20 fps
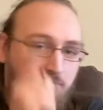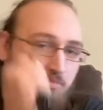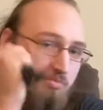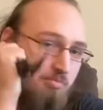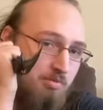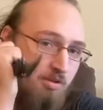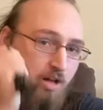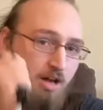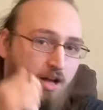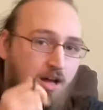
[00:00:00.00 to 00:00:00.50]

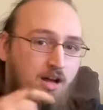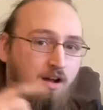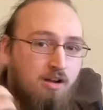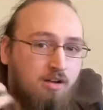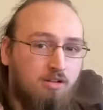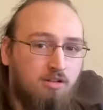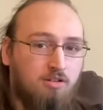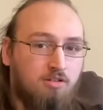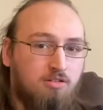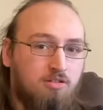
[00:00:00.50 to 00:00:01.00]

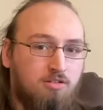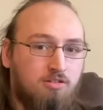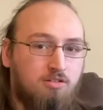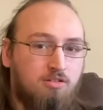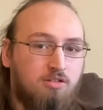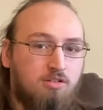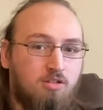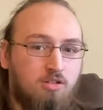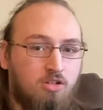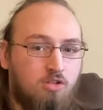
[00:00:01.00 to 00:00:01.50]
block.
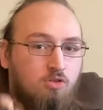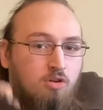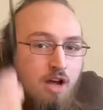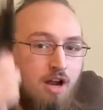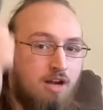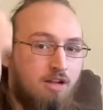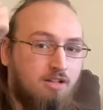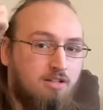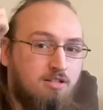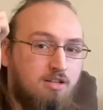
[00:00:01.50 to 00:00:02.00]
You got
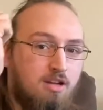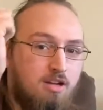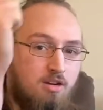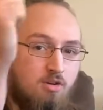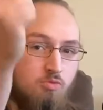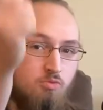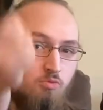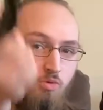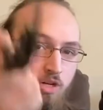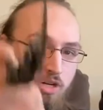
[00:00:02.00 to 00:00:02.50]
extended
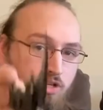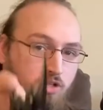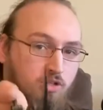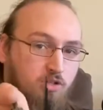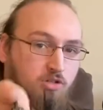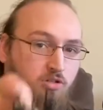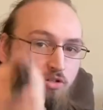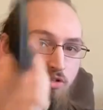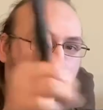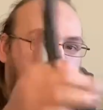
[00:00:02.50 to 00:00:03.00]

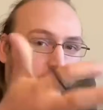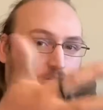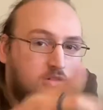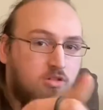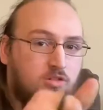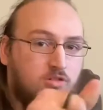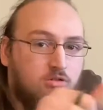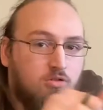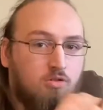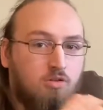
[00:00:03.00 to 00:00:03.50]
reach.
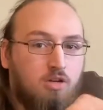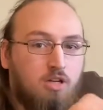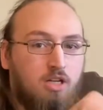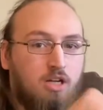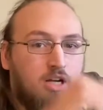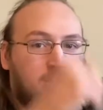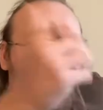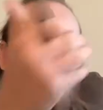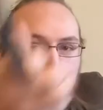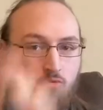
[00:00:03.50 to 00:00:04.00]
So, like,
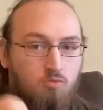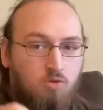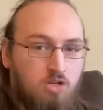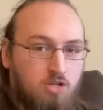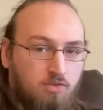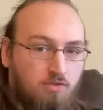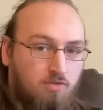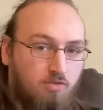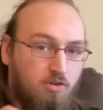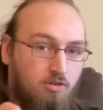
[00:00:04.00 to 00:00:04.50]
I can reach
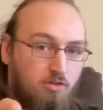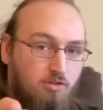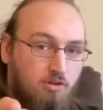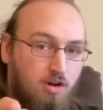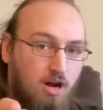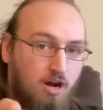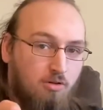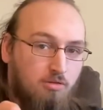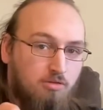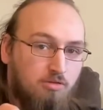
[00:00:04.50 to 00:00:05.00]
further
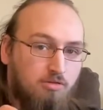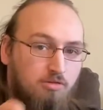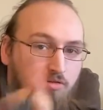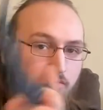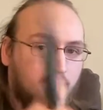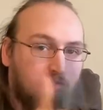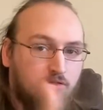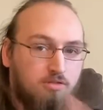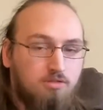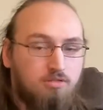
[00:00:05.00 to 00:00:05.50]
out.
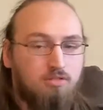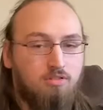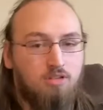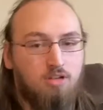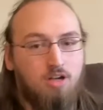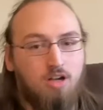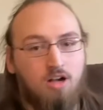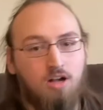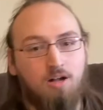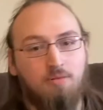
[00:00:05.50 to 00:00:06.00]

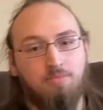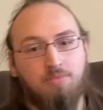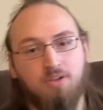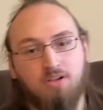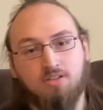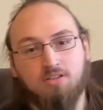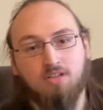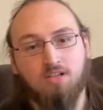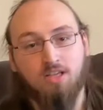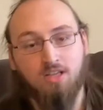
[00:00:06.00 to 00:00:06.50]

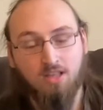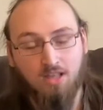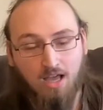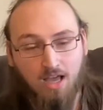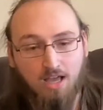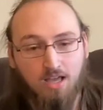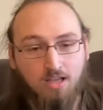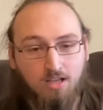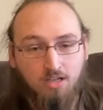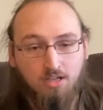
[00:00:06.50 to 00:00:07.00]
Things like
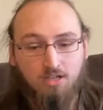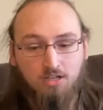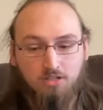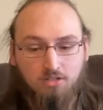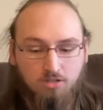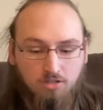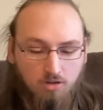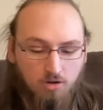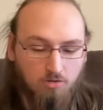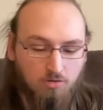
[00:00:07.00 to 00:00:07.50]
that.
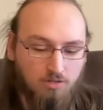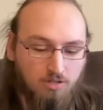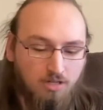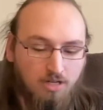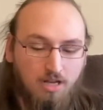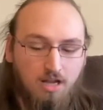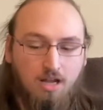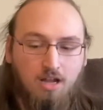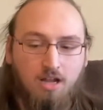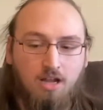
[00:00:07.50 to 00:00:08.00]
So,
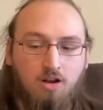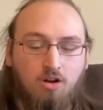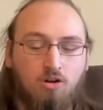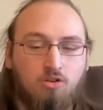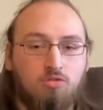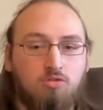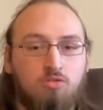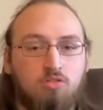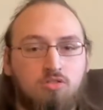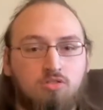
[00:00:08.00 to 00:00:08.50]
and
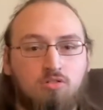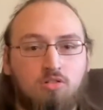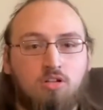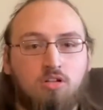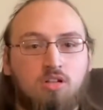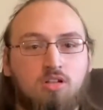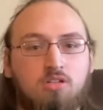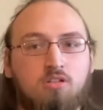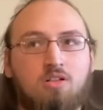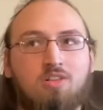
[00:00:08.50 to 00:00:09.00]
also
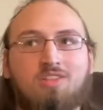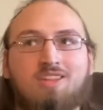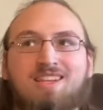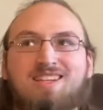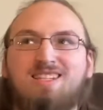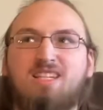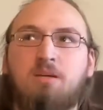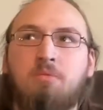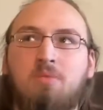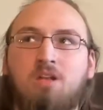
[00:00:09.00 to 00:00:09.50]
it's the
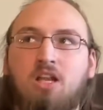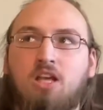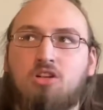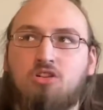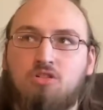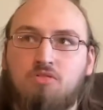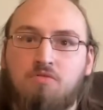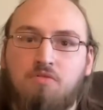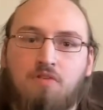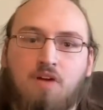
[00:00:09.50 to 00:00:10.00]

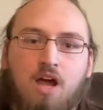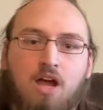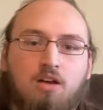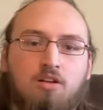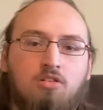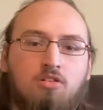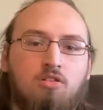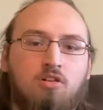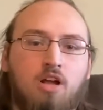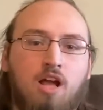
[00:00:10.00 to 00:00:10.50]
intimidation
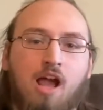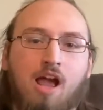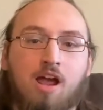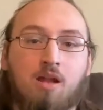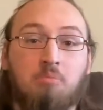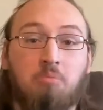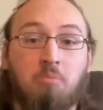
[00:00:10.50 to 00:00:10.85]
factor and